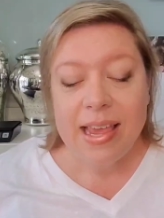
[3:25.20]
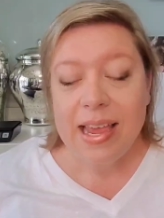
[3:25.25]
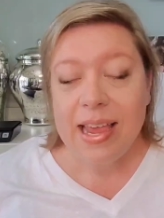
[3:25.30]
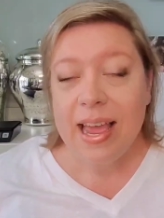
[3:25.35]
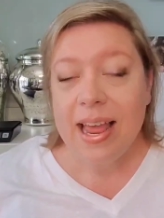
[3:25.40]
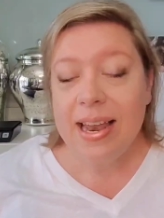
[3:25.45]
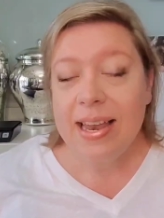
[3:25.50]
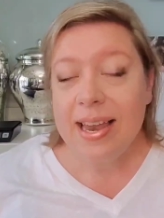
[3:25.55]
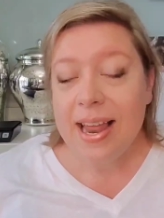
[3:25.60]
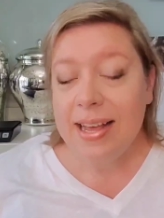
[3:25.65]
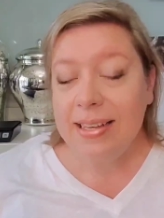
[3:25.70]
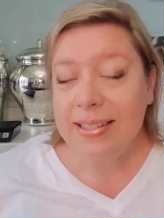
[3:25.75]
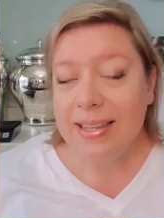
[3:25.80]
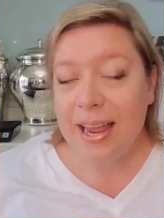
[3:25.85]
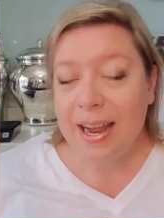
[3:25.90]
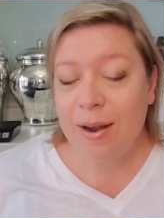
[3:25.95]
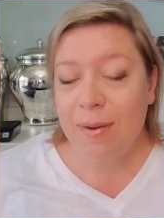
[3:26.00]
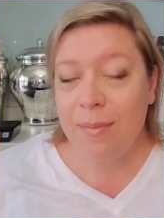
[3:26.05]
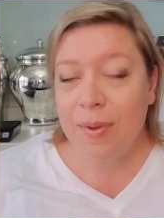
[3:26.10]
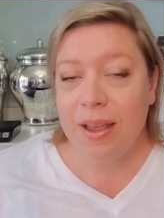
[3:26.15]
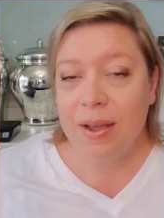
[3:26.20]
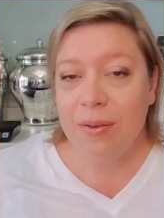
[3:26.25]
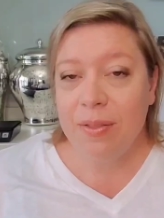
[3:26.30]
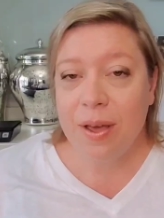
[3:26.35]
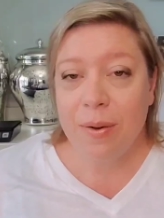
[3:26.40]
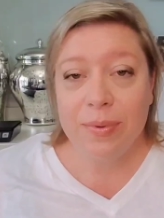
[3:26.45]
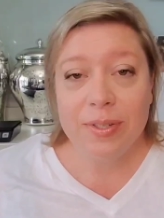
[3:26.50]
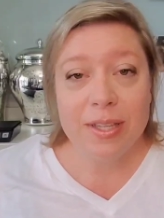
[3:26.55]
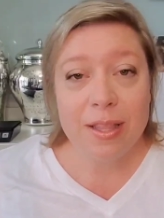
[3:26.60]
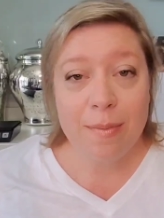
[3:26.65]
The next item
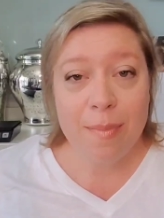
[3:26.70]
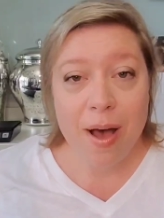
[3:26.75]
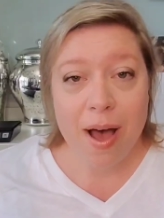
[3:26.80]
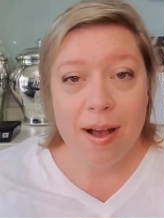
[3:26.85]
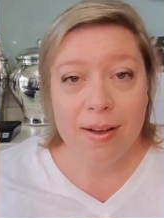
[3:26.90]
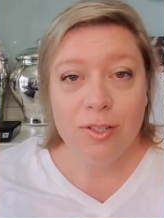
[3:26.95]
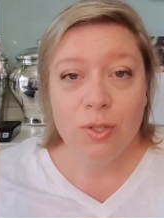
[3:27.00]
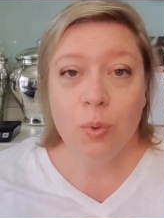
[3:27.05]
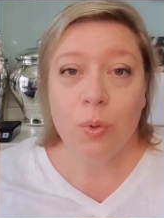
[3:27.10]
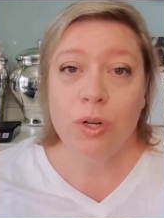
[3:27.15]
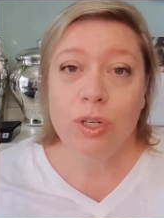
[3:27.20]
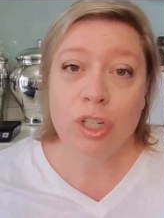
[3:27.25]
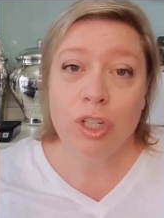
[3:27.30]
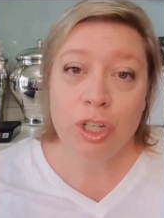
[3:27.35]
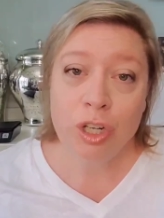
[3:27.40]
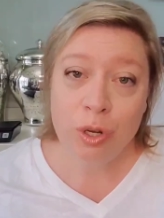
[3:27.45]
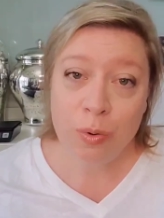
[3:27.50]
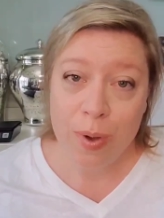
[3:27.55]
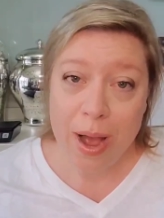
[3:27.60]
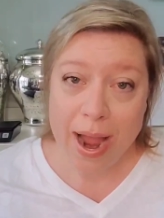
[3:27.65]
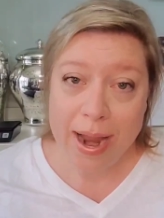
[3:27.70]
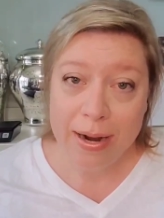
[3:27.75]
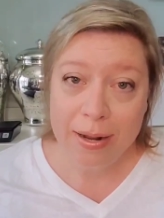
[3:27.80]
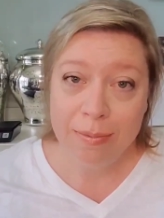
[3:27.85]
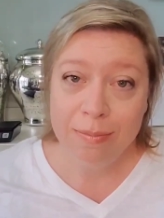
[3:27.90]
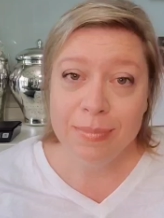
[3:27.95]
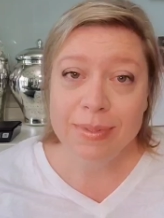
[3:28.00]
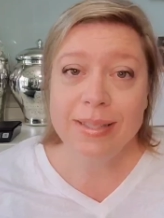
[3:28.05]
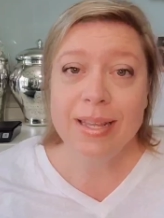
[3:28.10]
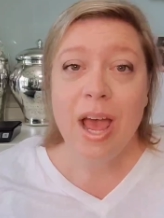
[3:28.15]
that was in the box, or two
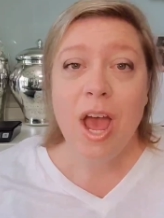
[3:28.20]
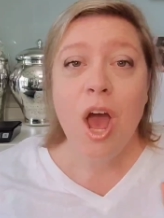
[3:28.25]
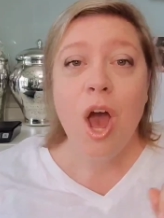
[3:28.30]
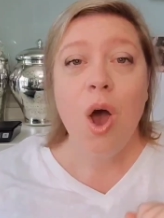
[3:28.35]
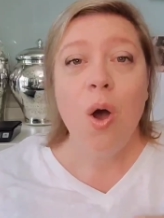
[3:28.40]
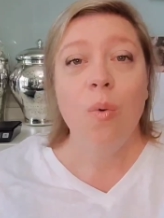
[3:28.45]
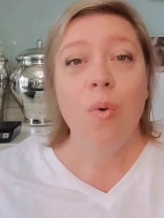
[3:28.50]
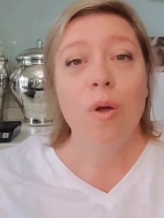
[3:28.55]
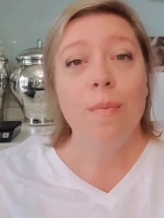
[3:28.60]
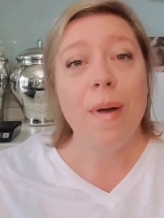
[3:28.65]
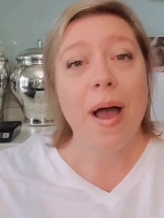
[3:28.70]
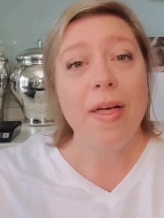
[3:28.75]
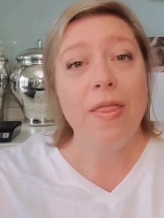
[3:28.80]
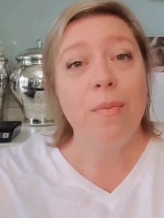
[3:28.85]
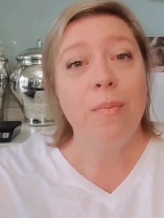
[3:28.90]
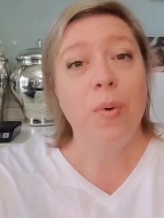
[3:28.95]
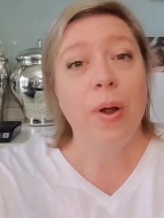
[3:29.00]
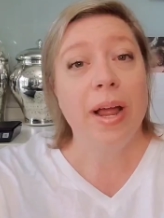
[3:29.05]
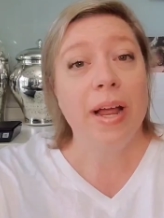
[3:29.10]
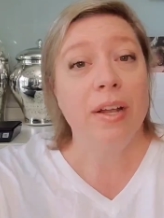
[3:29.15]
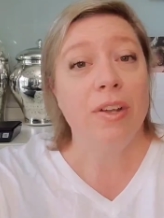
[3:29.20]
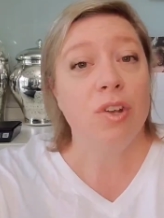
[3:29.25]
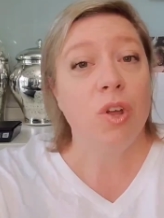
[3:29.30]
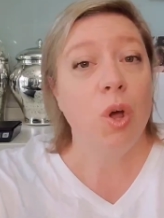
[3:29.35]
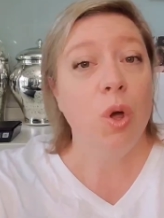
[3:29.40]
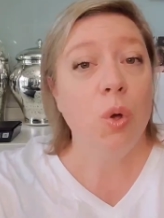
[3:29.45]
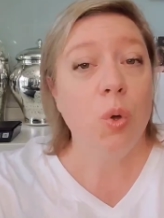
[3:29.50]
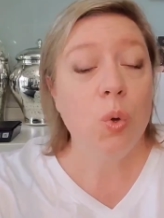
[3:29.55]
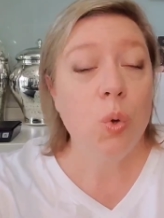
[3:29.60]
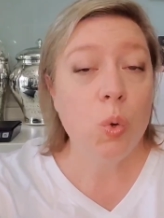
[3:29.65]
items, were by the
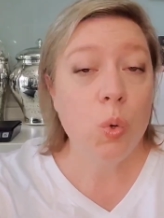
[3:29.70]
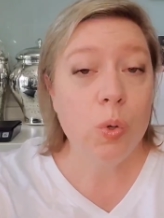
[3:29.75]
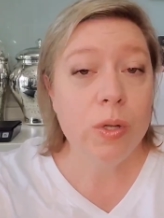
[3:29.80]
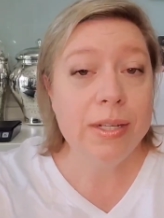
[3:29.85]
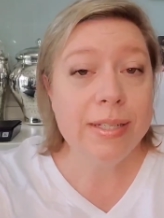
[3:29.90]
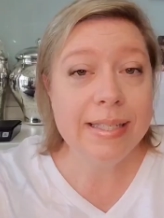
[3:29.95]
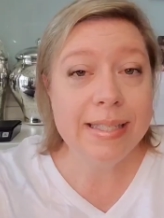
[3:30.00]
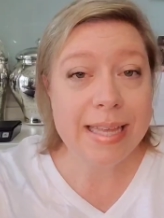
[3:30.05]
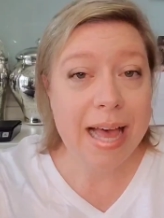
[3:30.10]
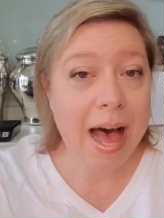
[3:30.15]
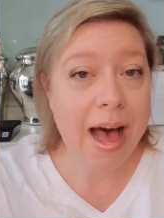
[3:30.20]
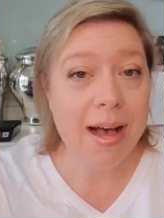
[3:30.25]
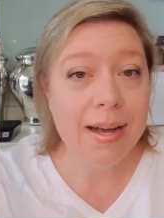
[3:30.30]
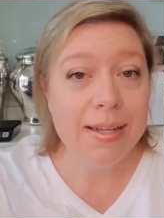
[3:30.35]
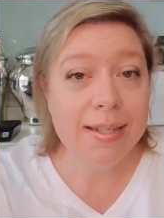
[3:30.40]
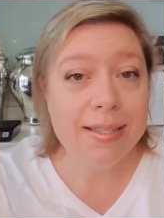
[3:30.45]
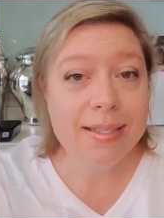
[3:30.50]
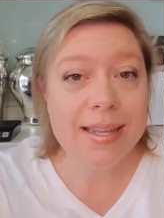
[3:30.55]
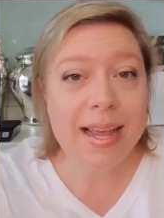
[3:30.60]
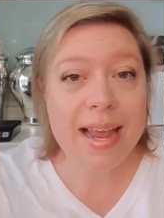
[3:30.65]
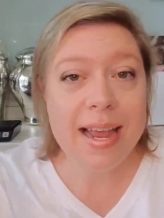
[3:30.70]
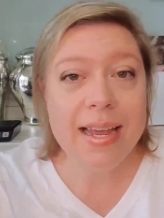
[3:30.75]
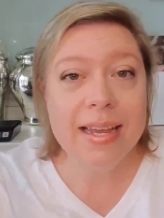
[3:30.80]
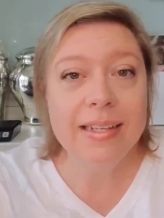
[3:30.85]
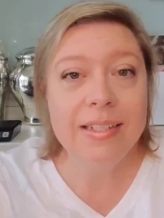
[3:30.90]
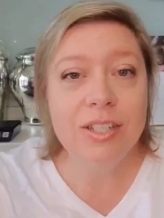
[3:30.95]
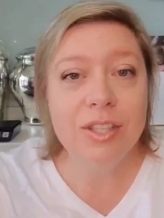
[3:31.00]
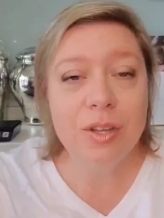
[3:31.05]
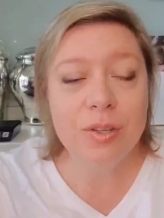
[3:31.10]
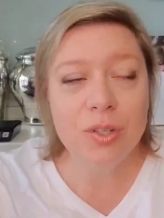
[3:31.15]
brand Cool Socks,
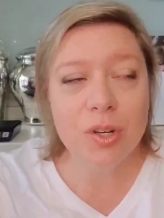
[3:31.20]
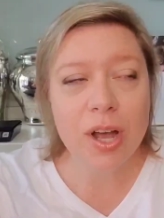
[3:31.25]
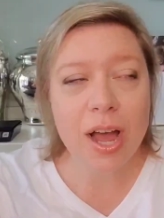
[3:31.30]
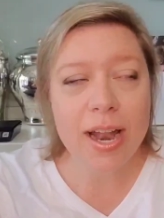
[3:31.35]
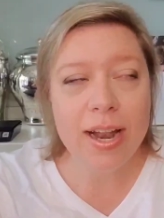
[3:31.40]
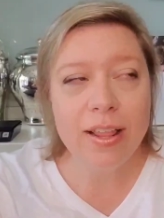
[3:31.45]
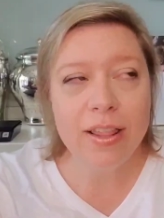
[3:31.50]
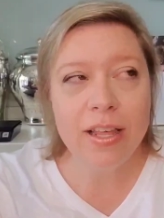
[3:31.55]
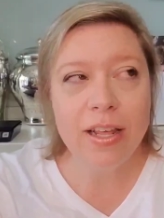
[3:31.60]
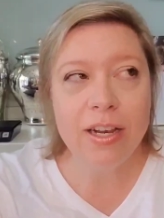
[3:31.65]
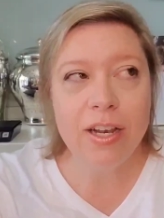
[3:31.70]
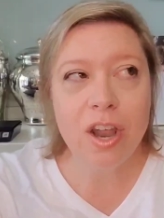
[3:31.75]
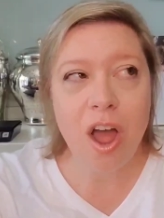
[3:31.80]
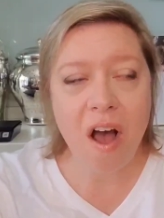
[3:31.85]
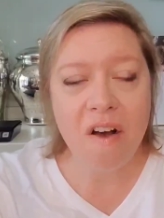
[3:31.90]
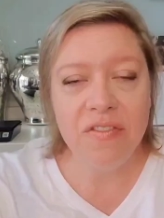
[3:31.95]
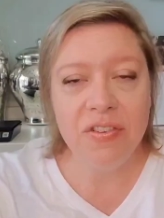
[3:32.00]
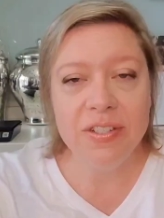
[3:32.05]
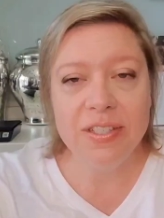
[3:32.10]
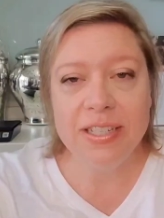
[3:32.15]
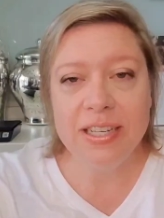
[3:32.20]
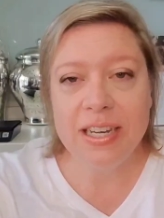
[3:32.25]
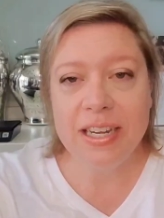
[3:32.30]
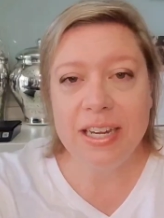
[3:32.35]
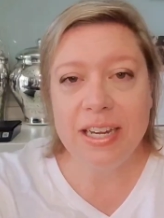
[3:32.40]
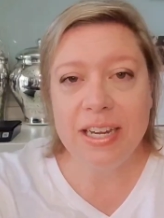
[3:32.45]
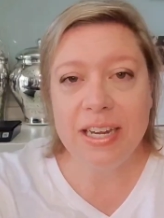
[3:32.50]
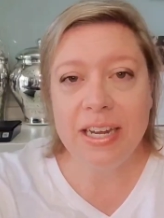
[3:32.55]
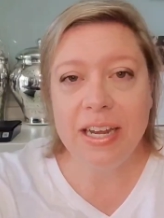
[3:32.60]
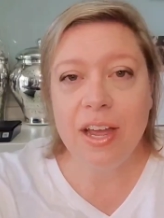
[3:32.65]
and those are kind of the
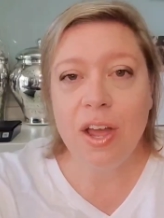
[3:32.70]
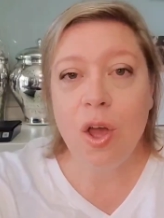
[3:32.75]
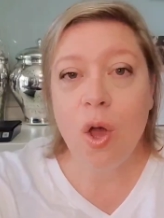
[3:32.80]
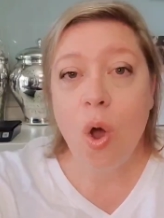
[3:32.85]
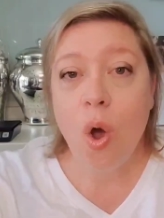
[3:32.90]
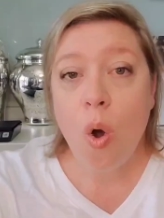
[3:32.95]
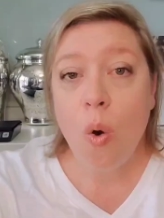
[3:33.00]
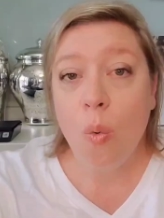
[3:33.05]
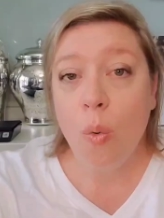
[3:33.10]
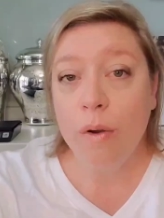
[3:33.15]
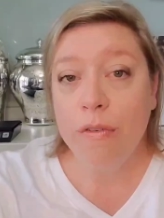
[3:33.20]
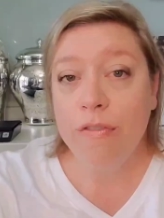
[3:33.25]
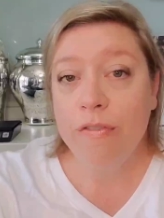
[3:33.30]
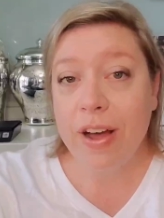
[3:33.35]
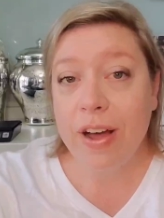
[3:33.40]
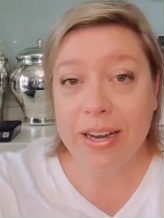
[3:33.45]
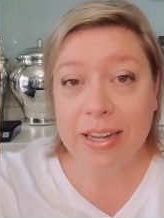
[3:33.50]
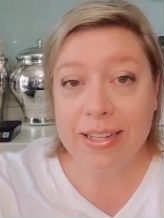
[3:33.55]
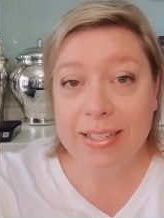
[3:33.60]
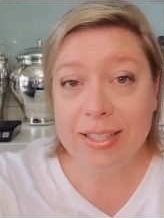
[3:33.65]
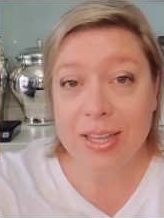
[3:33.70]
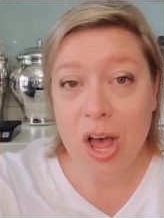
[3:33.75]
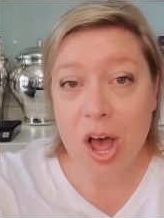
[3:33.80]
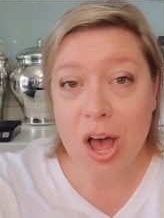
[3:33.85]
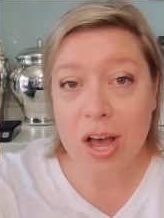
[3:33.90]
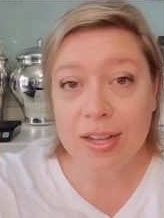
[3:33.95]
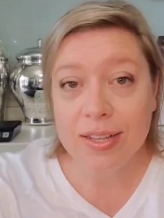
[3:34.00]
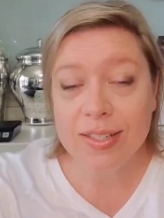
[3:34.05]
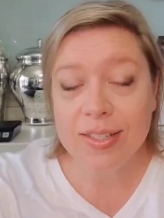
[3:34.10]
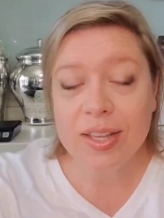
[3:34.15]
novelty or funny
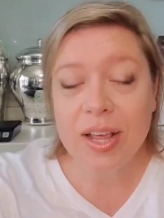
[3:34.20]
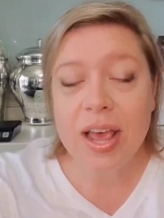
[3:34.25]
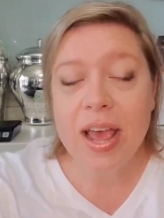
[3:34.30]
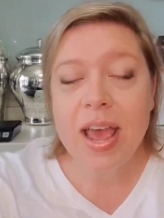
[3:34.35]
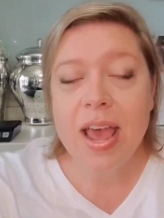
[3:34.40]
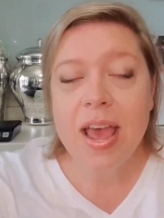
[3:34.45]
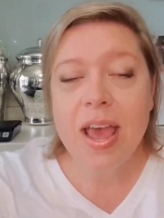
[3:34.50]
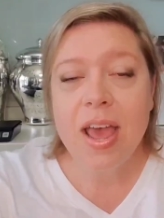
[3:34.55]
socks.